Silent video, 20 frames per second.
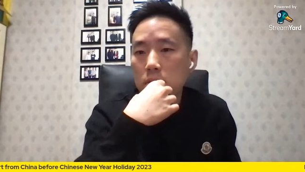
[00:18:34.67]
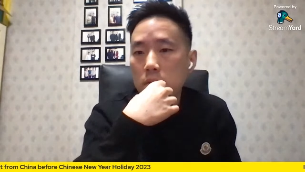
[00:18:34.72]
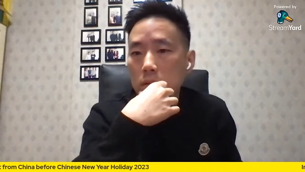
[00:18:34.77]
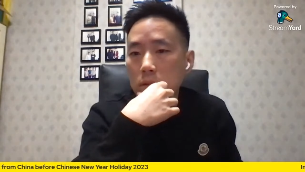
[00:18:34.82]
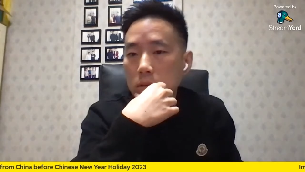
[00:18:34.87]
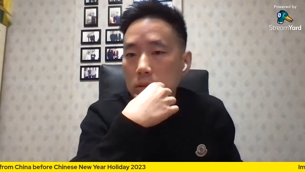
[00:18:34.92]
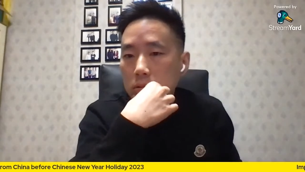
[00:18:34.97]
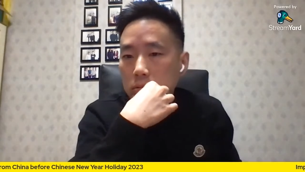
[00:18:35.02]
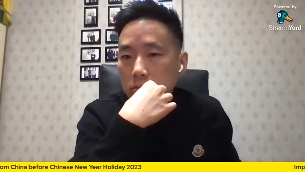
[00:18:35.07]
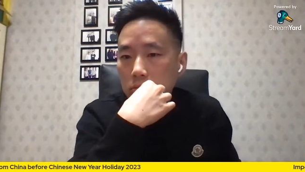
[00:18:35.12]

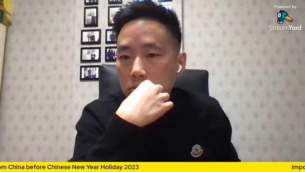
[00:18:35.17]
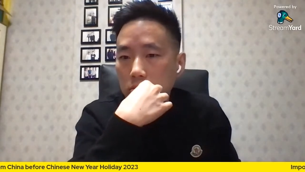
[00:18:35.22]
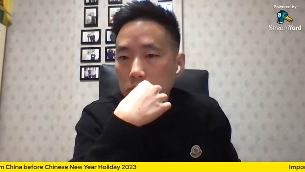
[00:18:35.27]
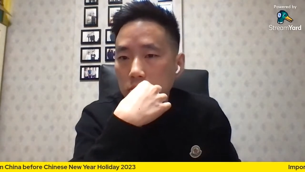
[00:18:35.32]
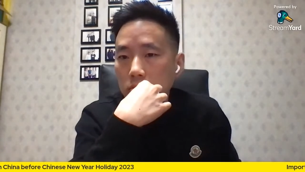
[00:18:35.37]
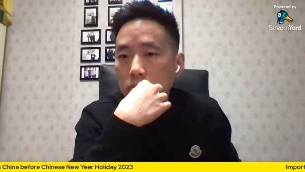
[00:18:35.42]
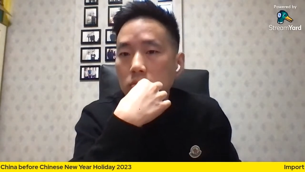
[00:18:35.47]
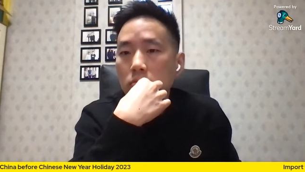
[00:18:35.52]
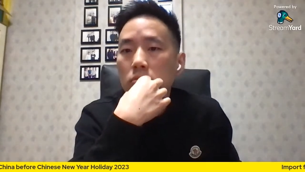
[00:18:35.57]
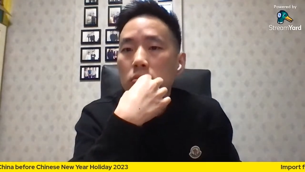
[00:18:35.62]

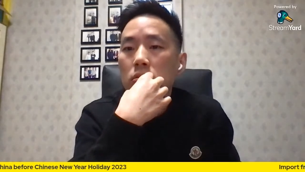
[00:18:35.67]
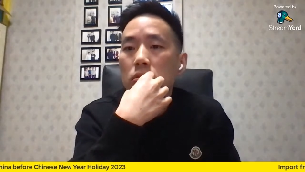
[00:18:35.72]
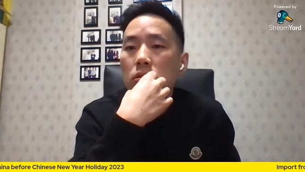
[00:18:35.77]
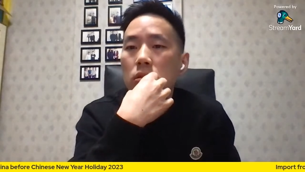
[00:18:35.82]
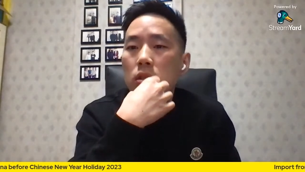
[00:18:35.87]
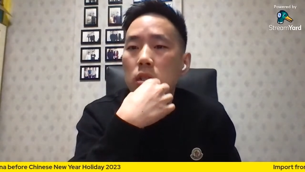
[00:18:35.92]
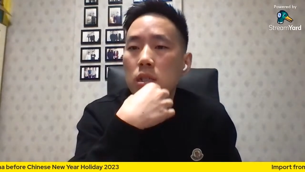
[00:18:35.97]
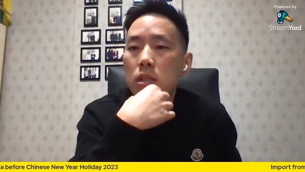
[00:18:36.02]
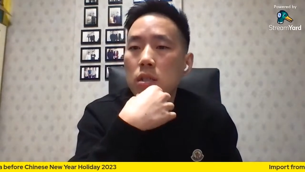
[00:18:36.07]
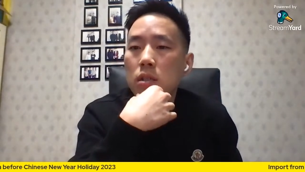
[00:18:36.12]

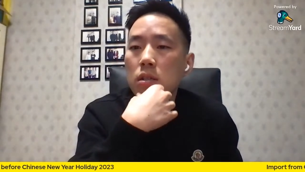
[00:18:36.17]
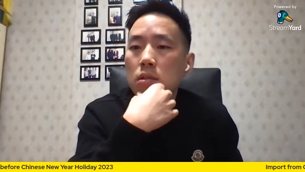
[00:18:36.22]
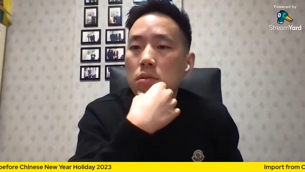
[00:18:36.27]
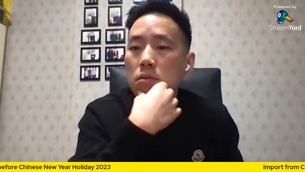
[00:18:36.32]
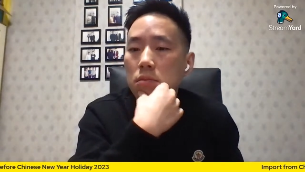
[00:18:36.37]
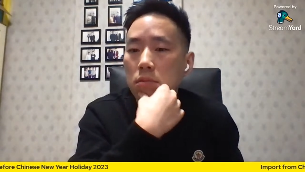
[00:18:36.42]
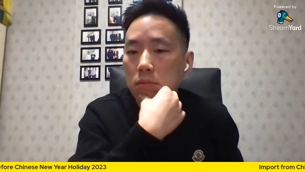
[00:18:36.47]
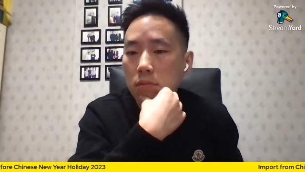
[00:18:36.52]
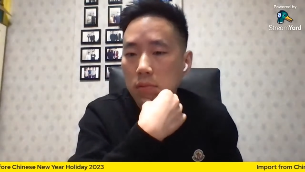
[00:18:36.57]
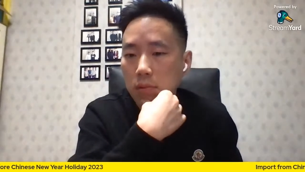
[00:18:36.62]

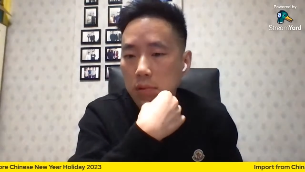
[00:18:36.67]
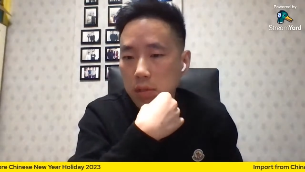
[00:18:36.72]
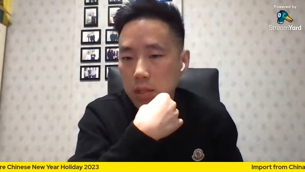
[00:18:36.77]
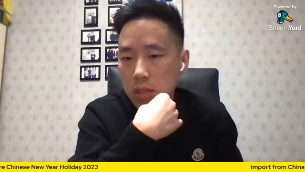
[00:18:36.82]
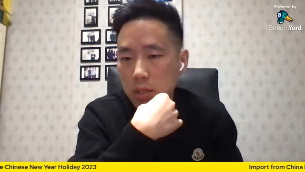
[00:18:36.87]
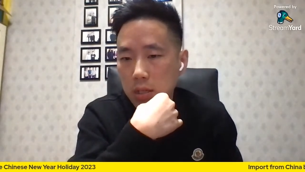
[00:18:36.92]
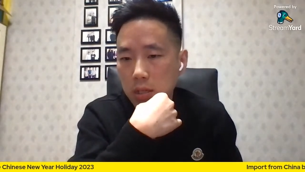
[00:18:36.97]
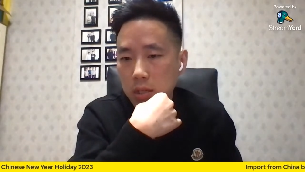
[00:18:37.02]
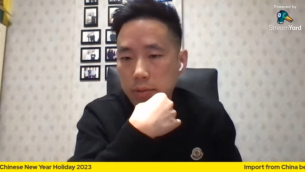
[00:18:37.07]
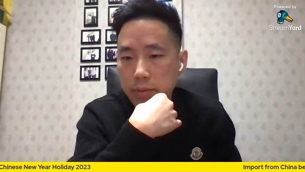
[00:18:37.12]

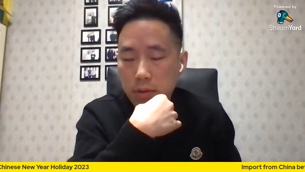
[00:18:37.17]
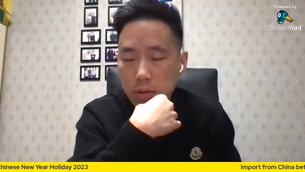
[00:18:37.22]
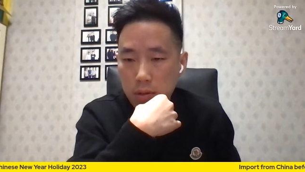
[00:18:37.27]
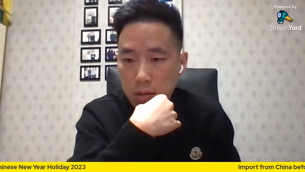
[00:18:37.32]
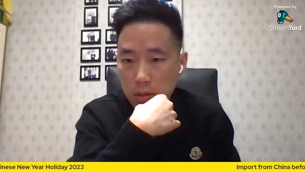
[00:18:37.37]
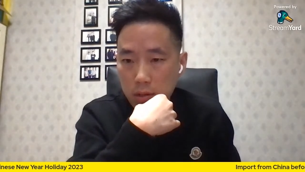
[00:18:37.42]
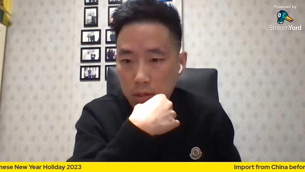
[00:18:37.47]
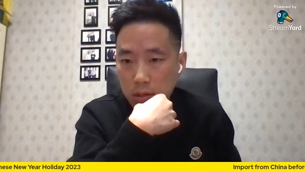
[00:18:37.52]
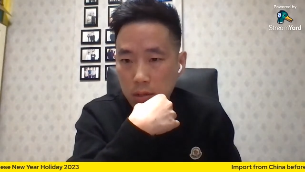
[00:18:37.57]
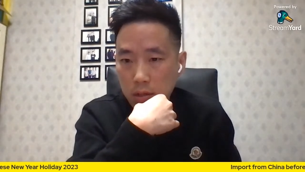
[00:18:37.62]

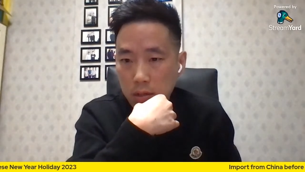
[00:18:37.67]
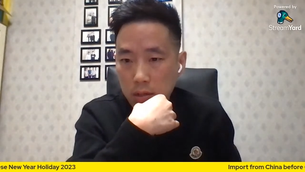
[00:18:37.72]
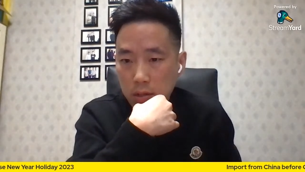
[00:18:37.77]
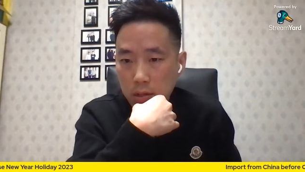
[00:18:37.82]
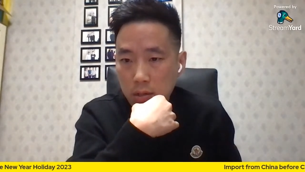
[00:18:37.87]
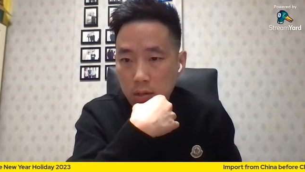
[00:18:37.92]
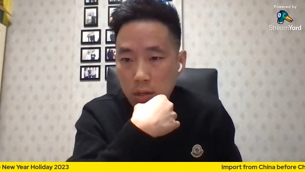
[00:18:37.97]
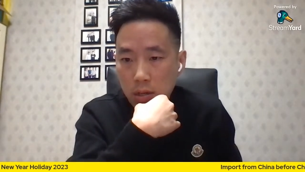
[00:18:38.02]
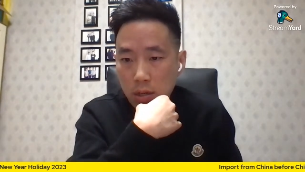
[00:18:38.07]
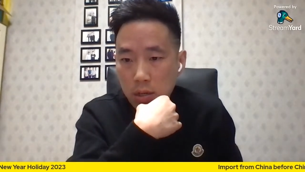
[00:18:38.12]

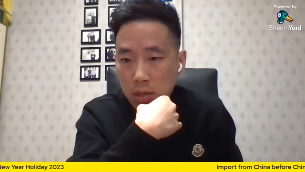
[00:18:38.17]
[no speech]